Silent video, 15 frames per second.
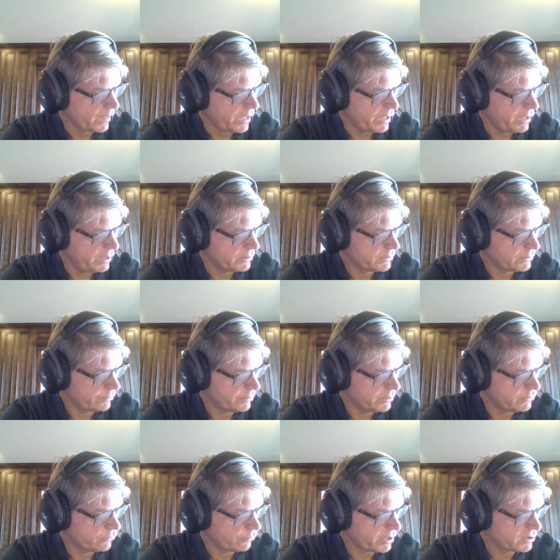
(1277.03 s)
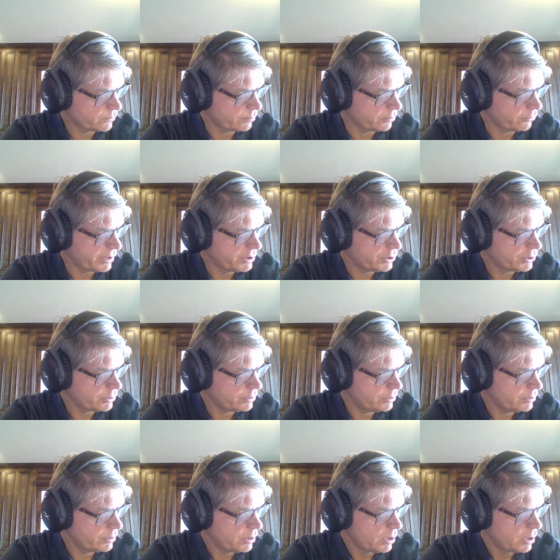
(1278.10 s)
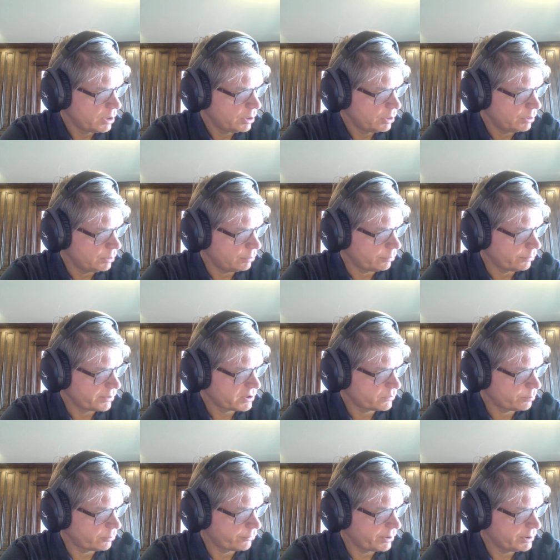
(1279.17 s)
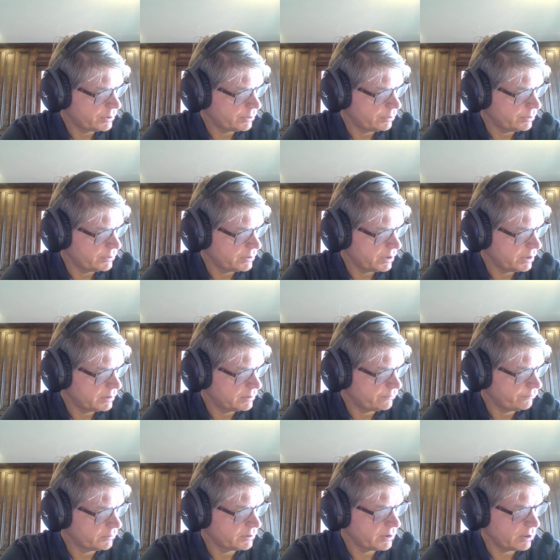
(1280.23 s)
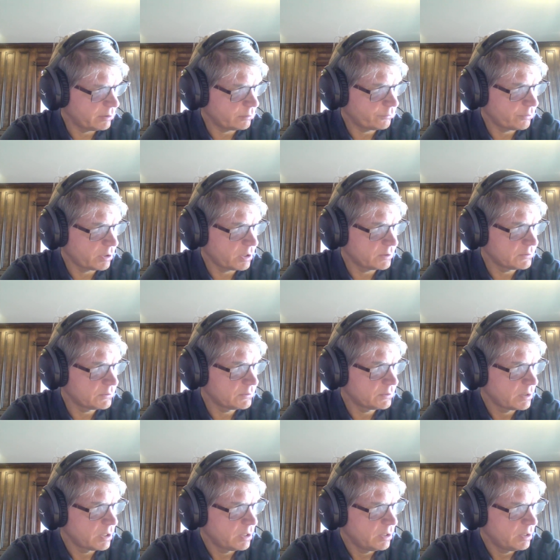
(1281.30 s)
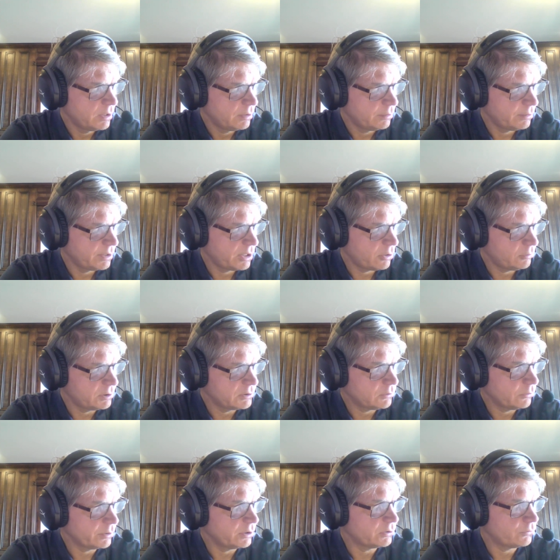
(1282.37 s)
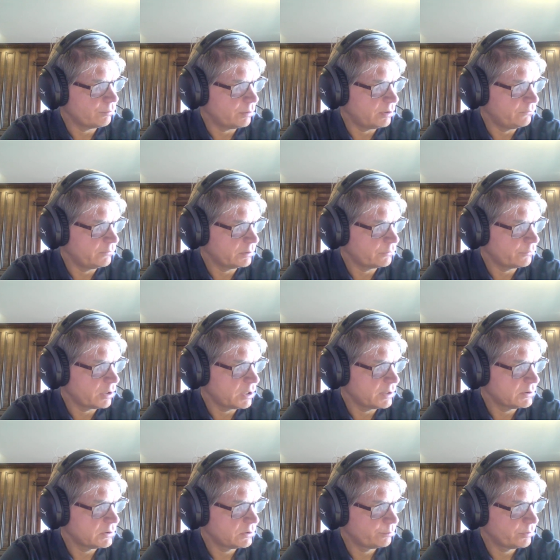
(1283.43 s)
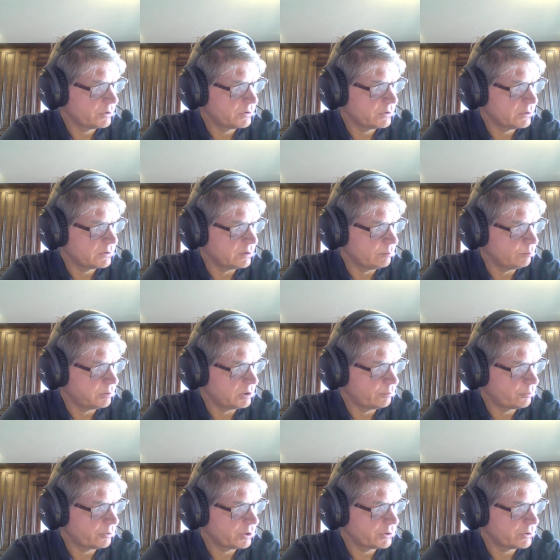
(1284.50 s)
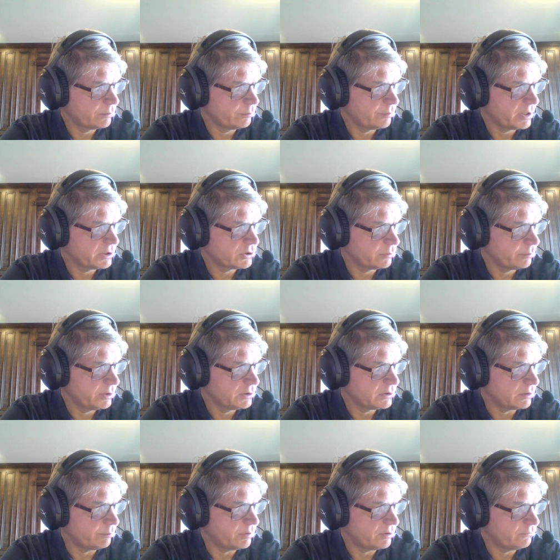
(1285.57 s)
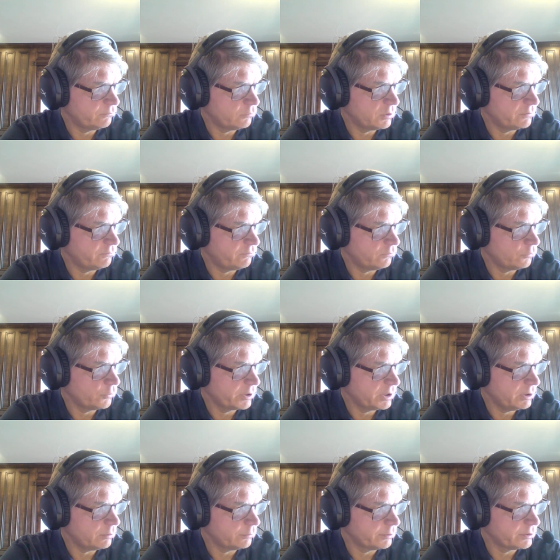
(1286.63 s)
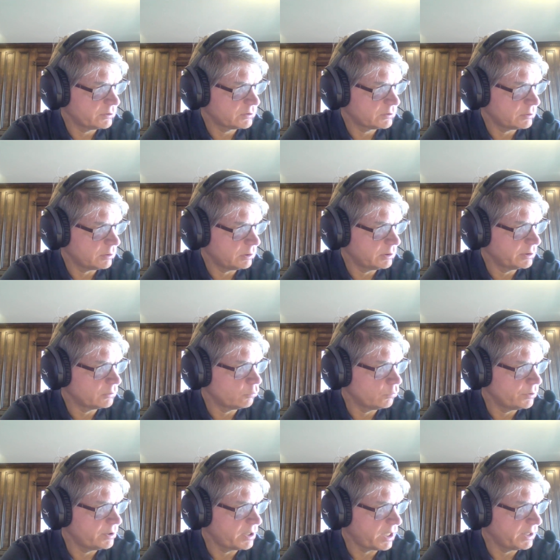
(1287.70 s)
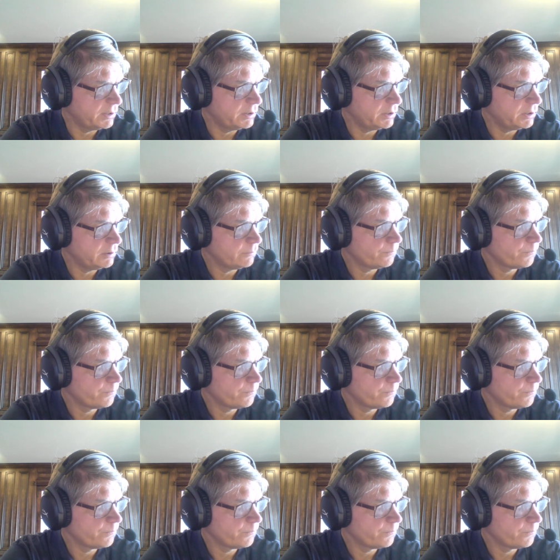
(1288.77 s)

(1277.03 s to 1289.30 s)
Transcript: Answer is respiration. Respiration is the answer for 10 across. Now let's look at 12 across. Persistent blood pressure measurements above 140 or diastolic 90.